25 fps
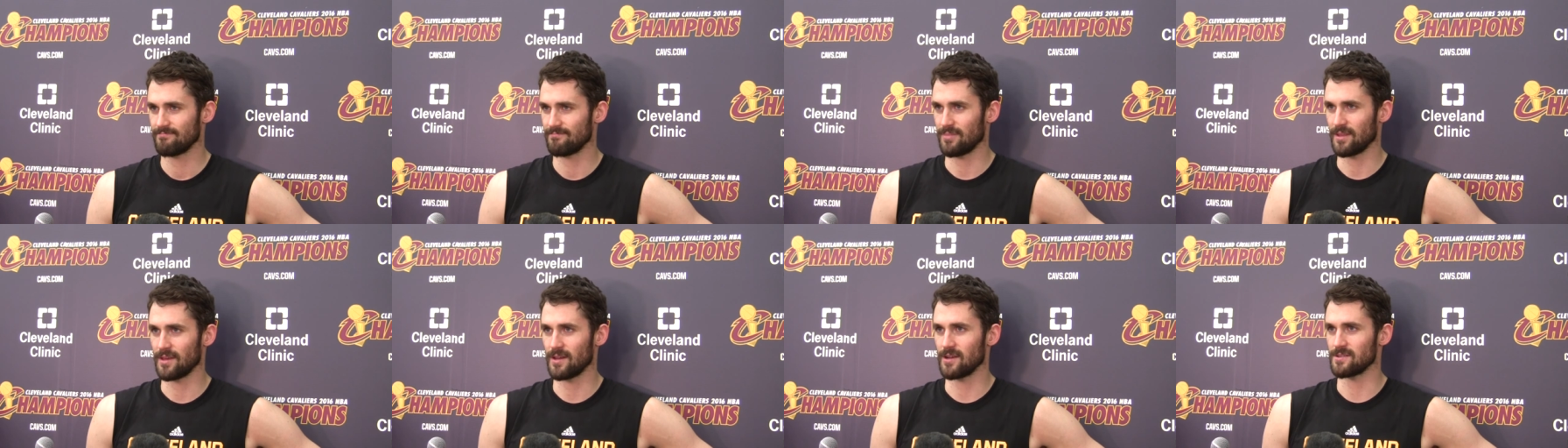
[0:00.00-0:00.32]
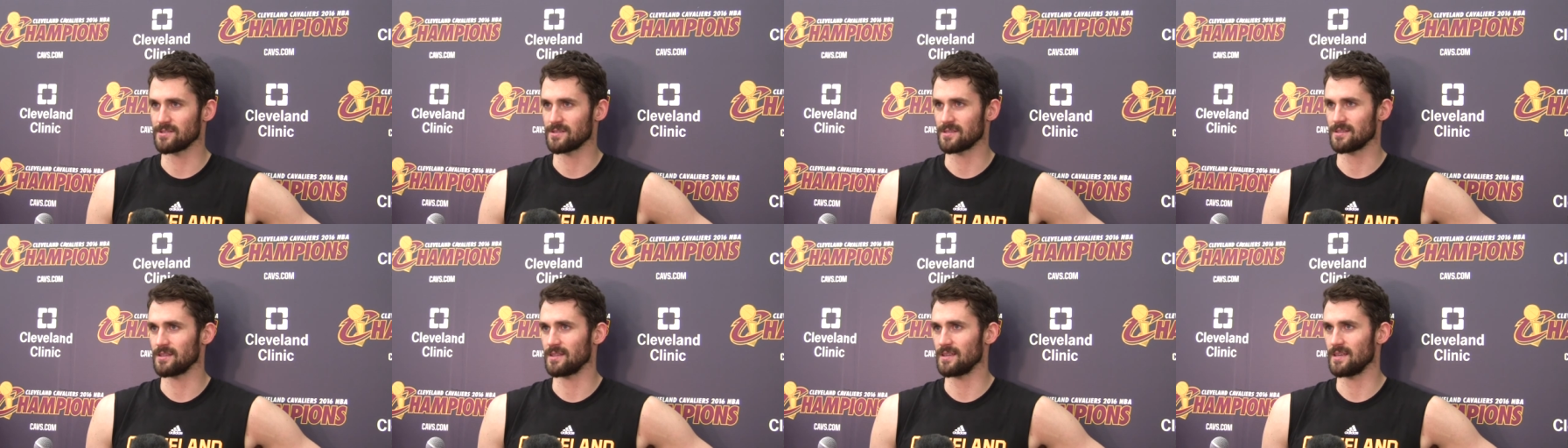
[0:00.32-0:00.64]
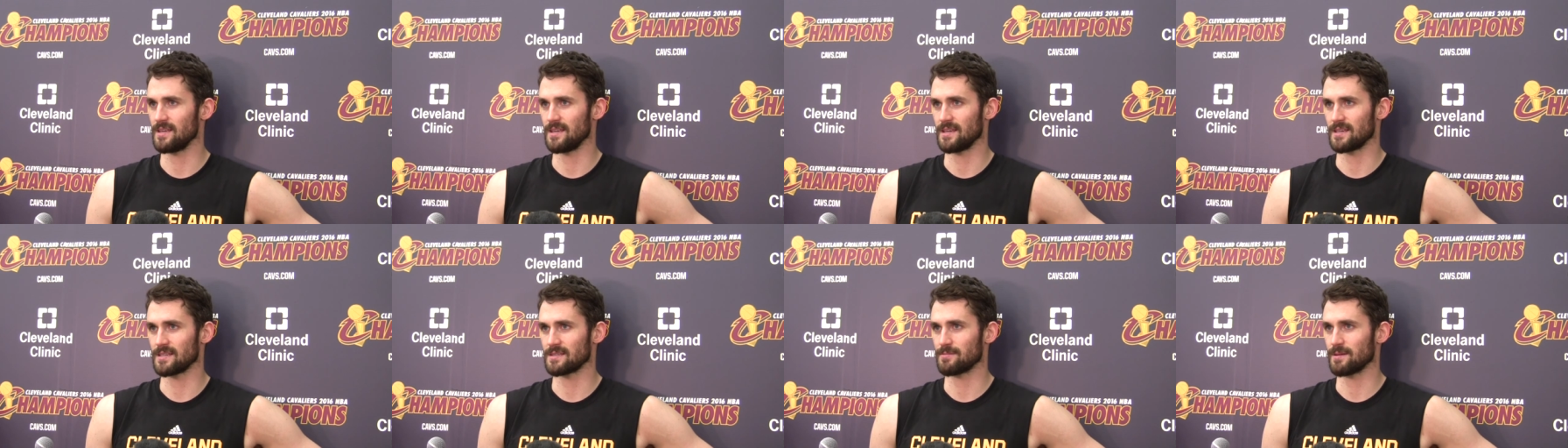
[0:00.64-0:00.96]
players in the
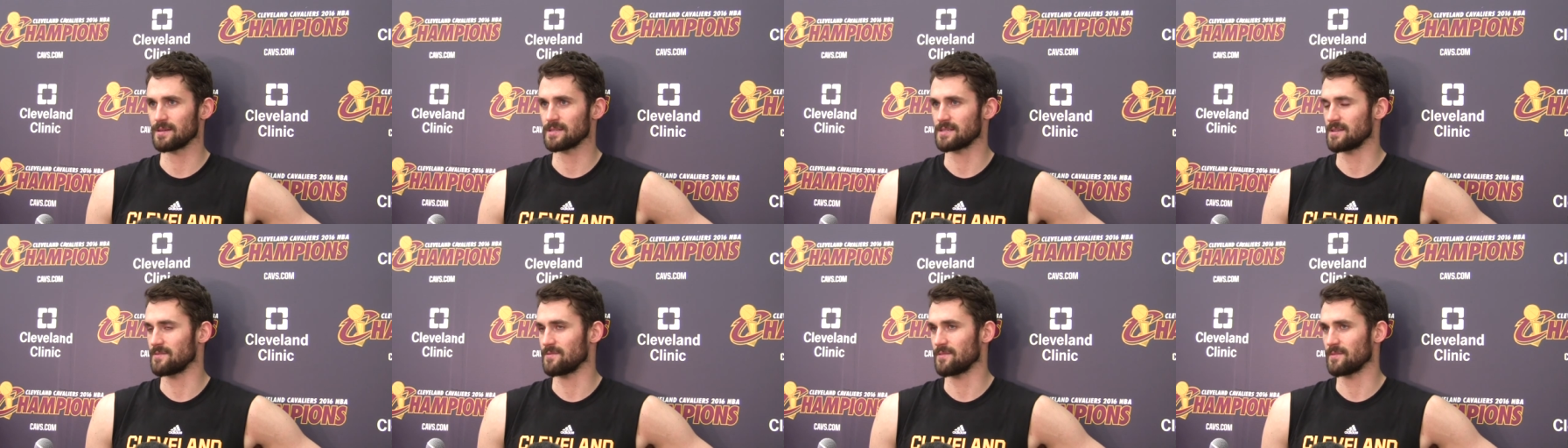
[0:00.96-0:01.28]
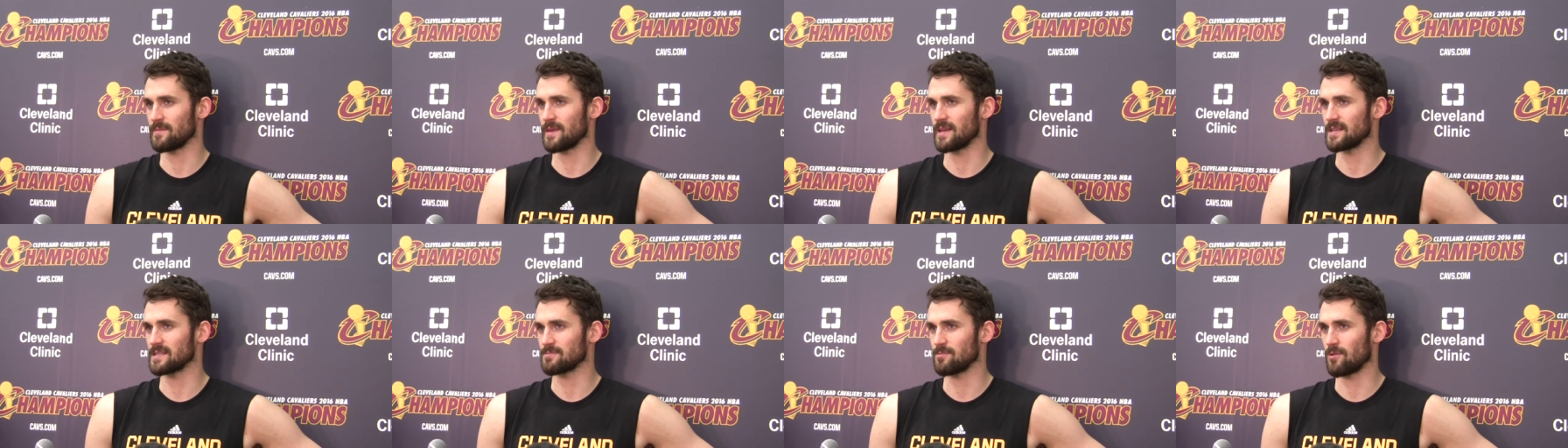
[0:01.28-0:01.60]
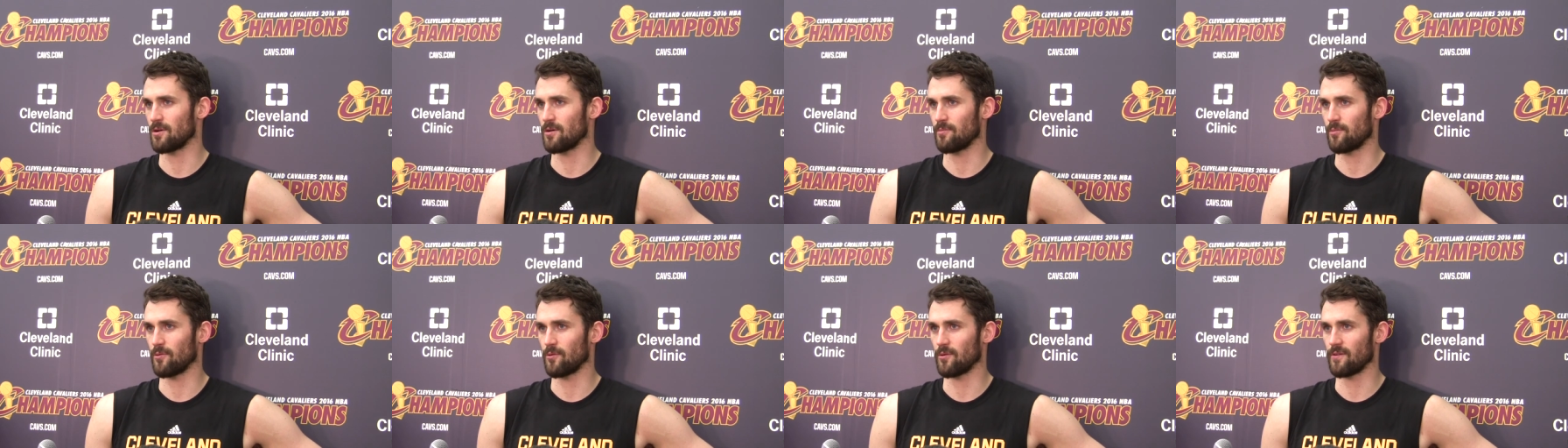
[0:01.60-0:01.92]
league, especially from that
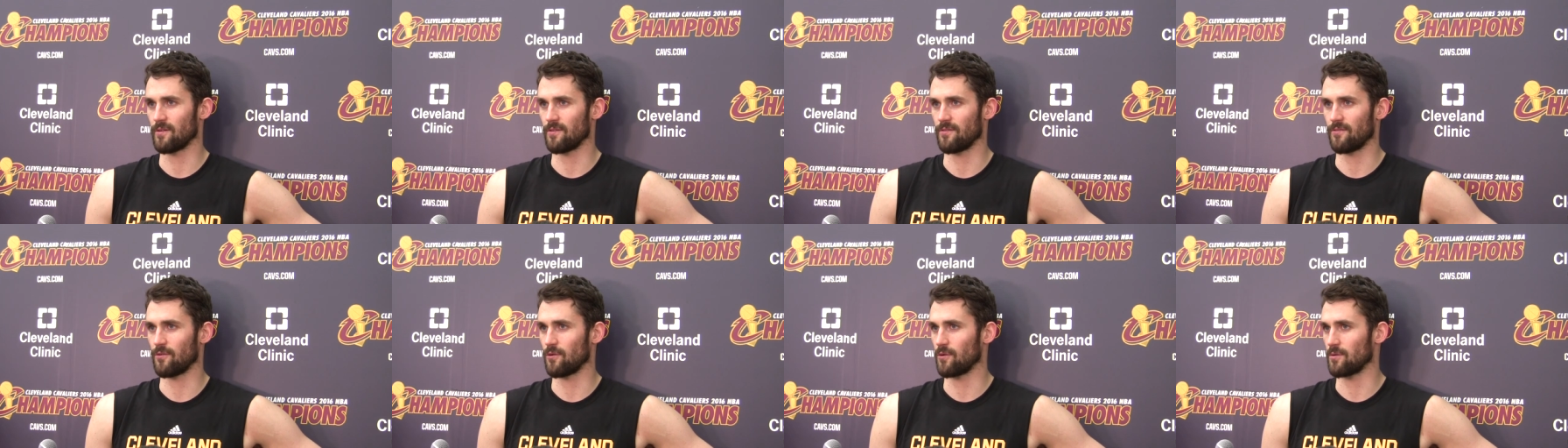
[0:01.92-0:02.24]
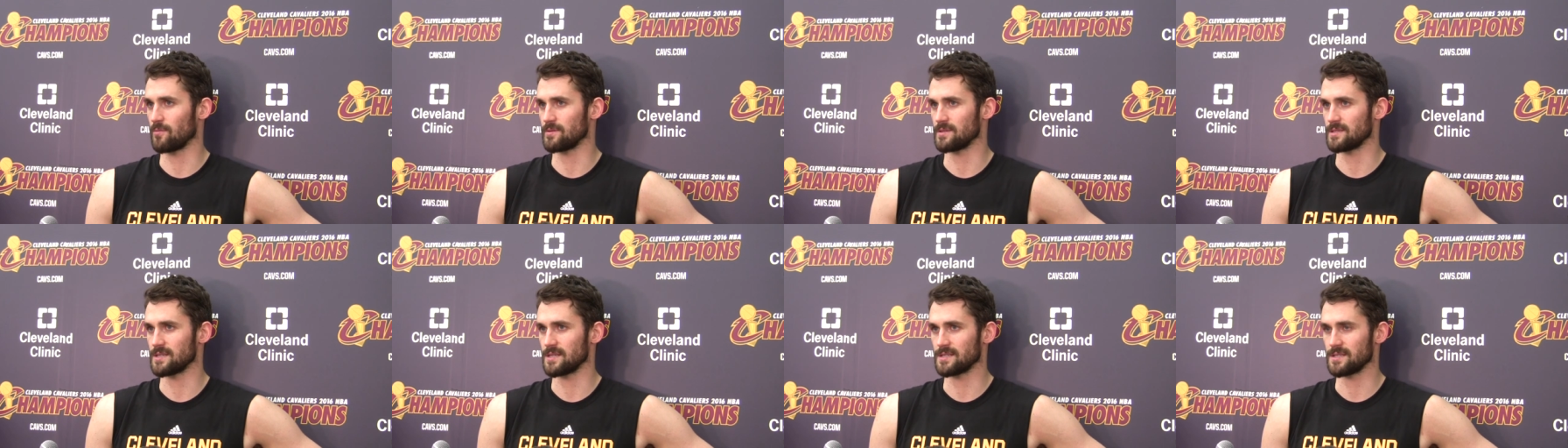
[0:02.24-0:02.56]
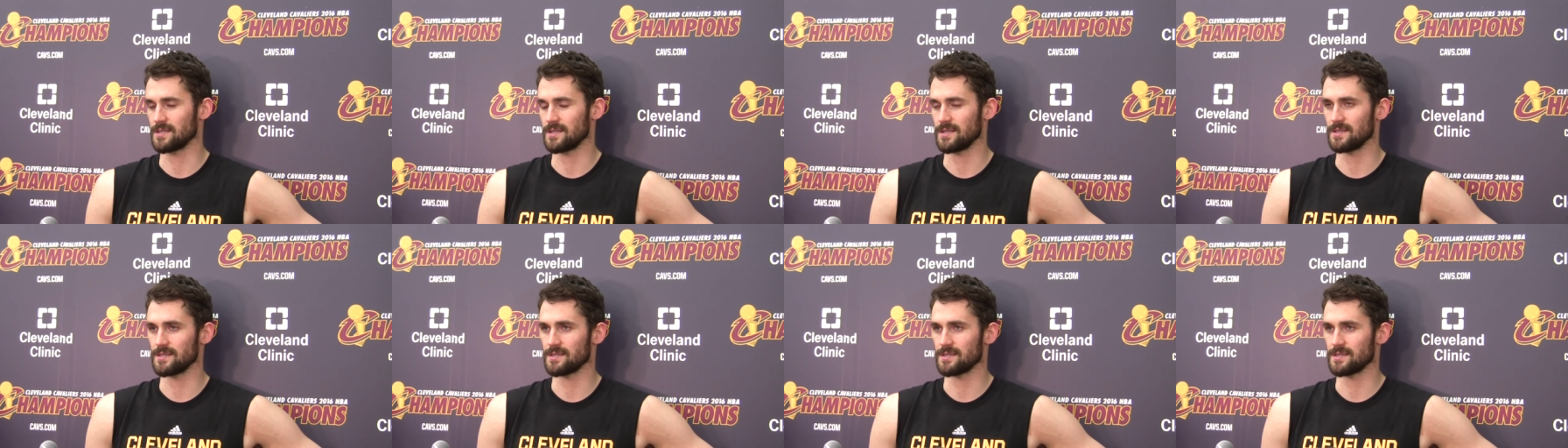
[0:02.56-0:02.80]
small forward position.